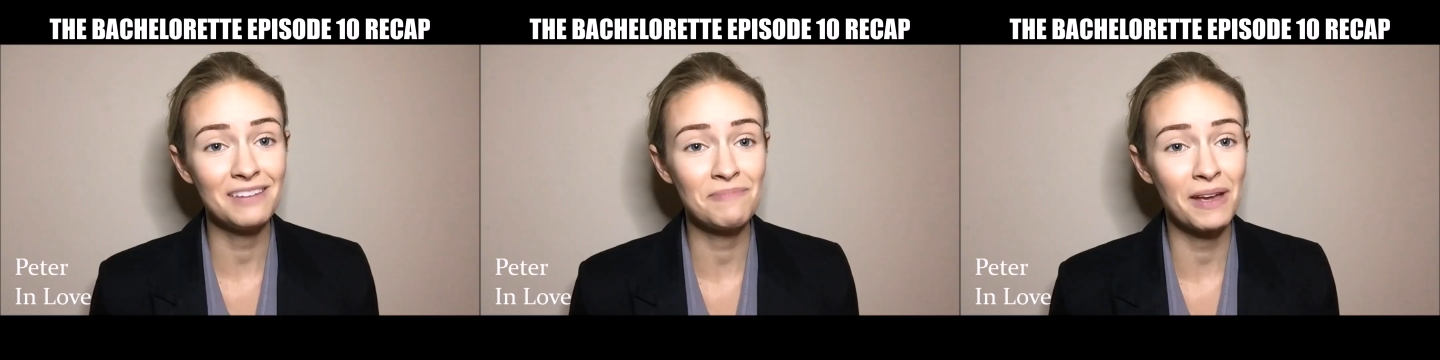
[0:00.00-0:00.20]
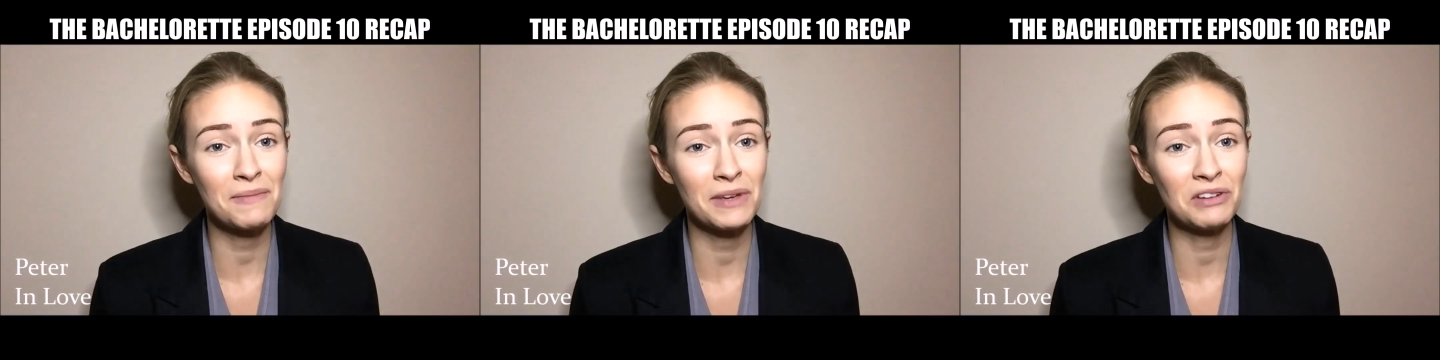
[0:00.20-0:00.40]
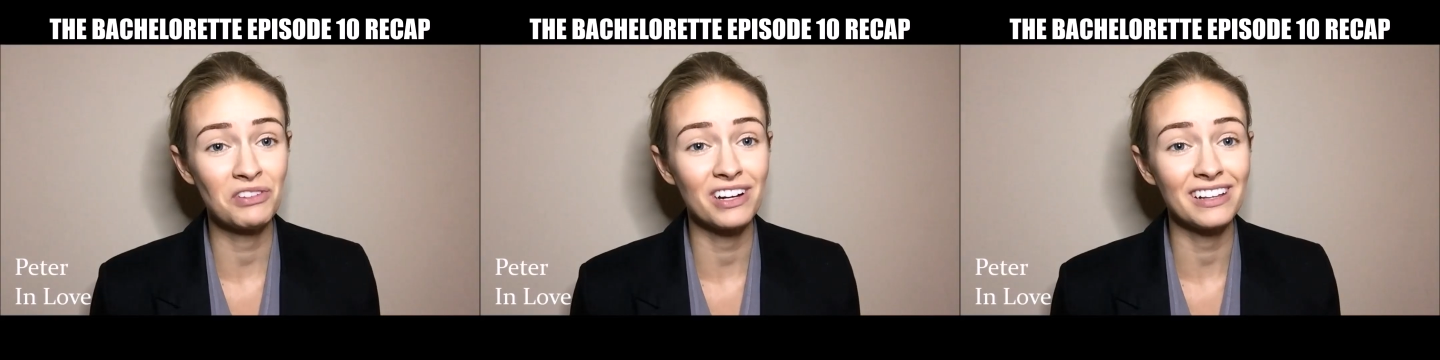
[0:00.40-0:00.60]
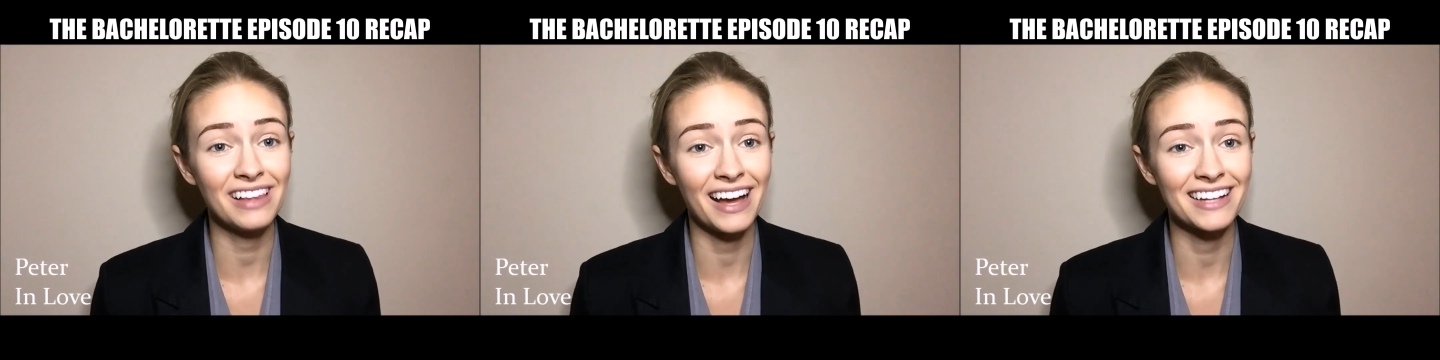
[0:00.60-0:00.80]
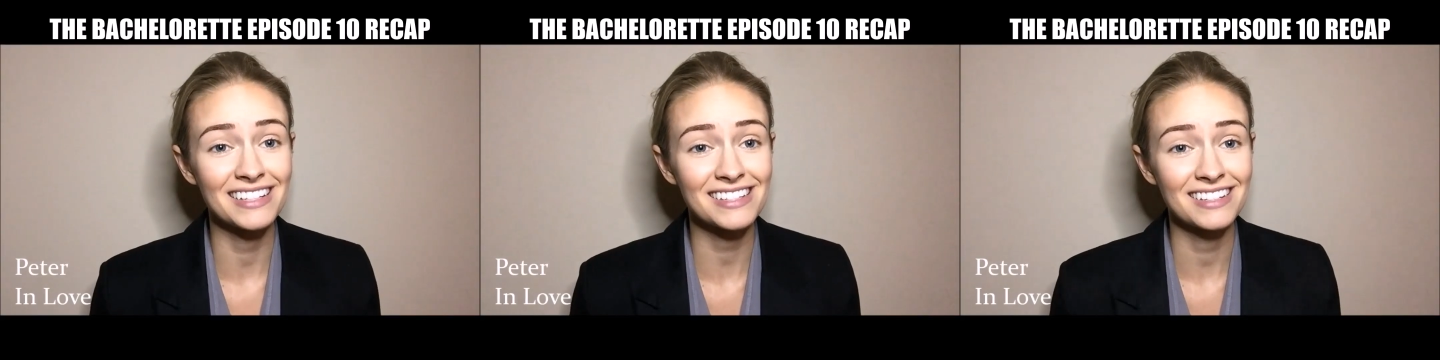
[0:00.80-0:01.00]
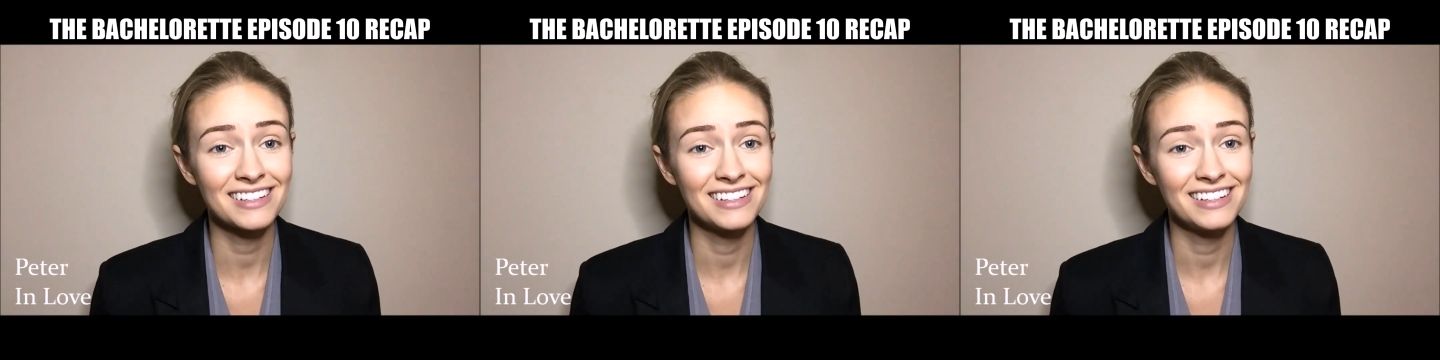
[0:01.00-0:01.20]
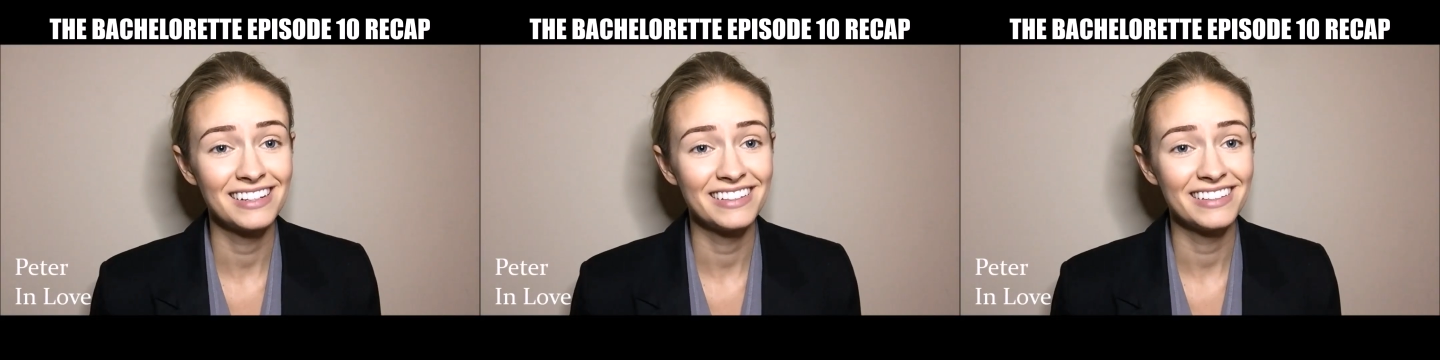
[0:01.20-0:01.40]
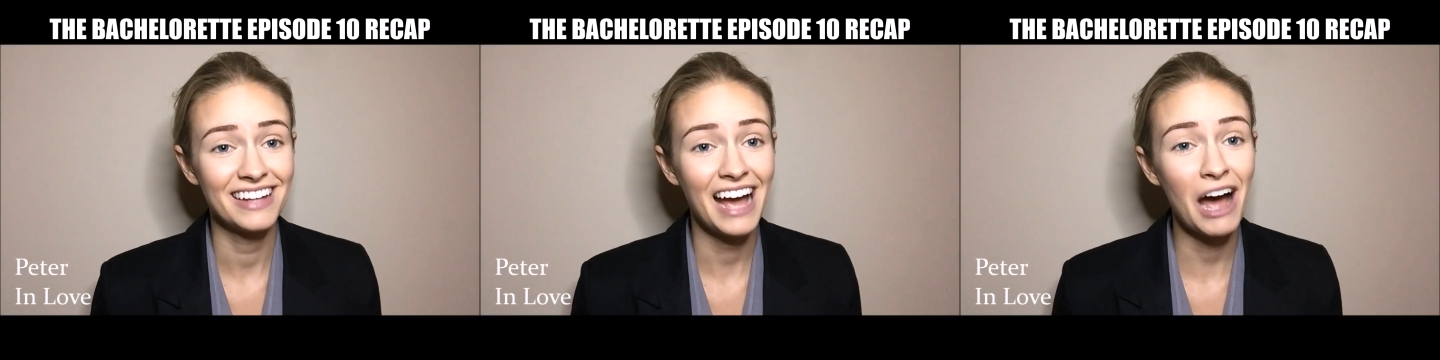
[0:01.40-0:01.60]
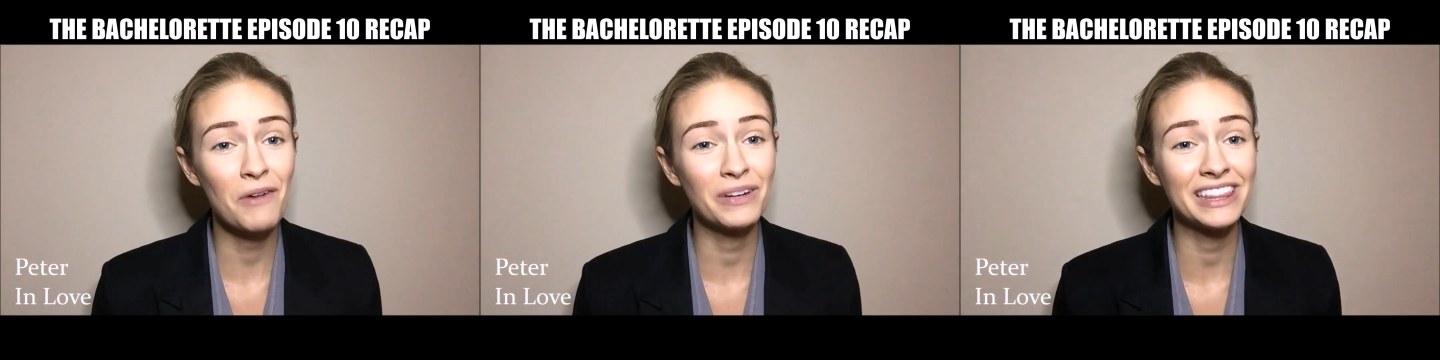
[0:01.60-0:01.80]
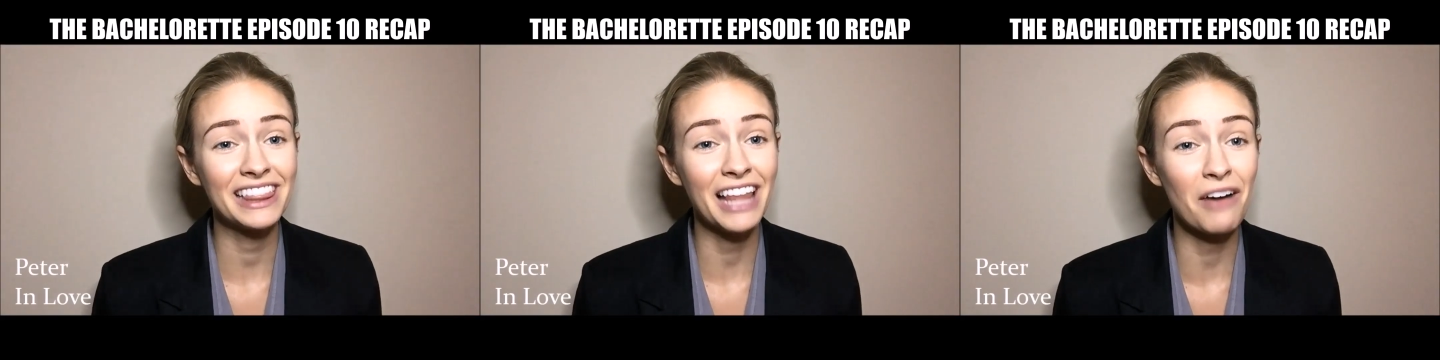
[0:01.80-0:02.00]
It made me realize
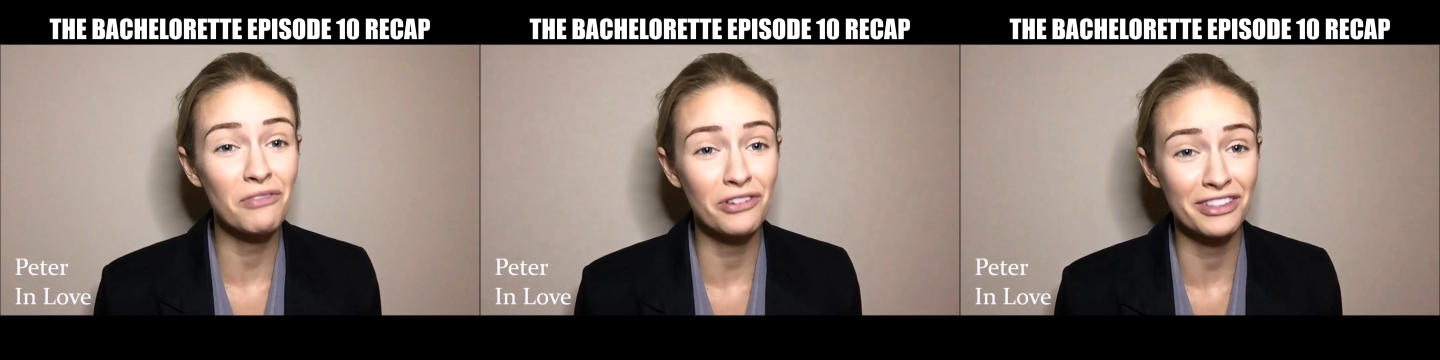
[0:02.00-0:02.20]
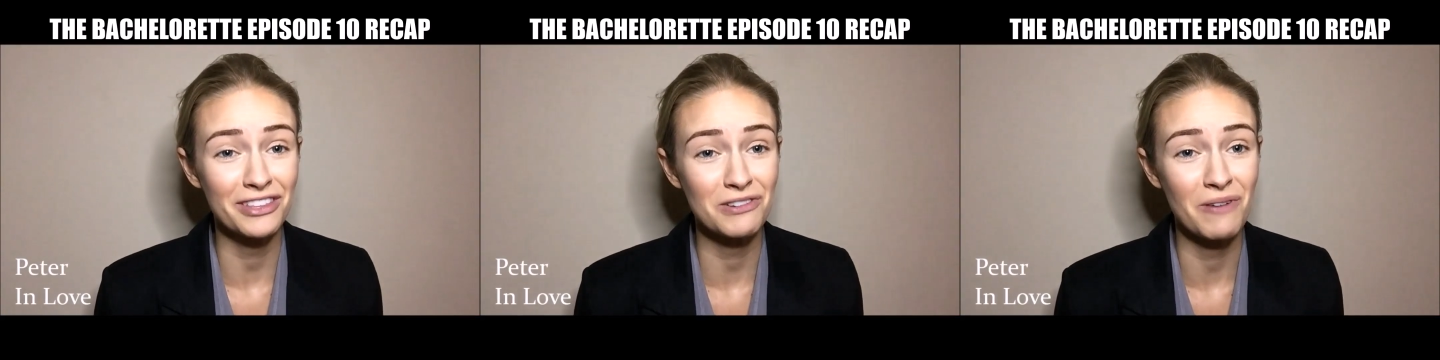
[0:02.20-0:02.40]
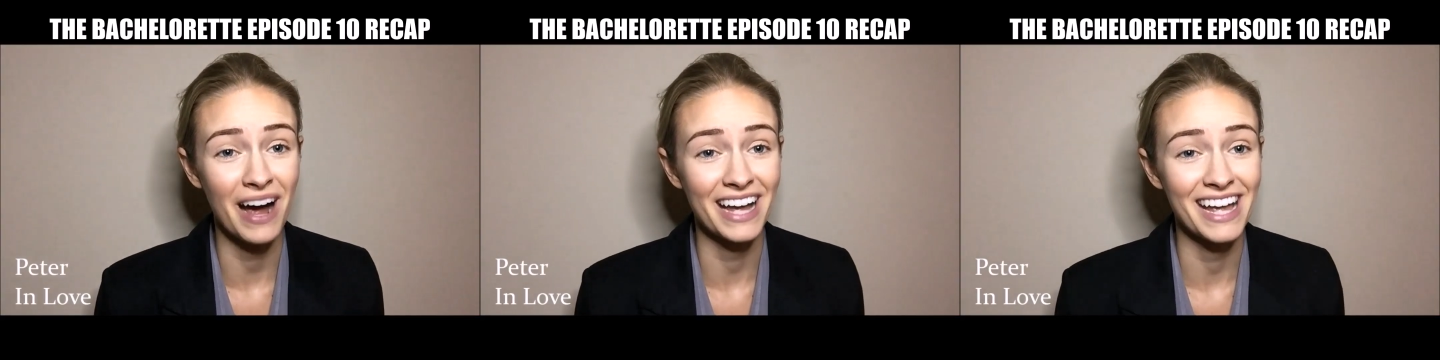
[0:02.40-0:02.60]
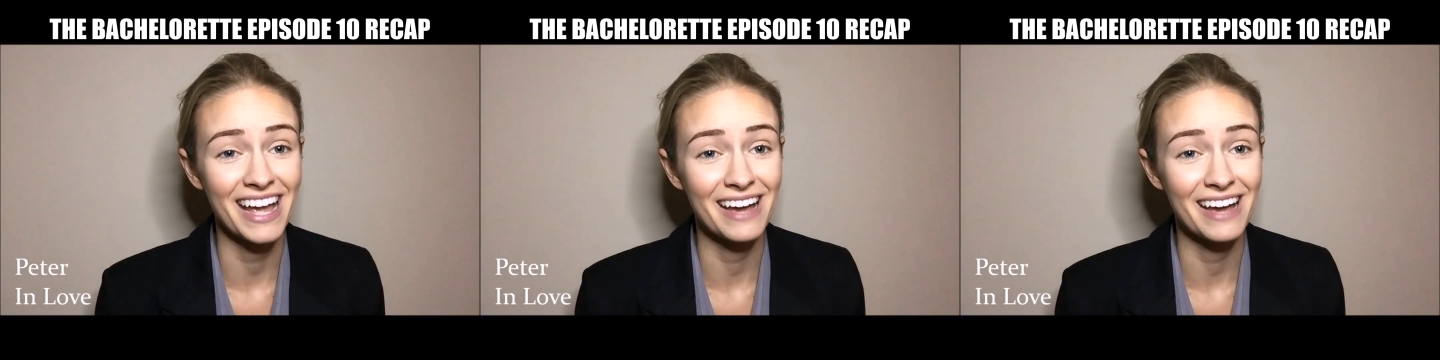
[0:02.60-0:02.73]
how in love with you I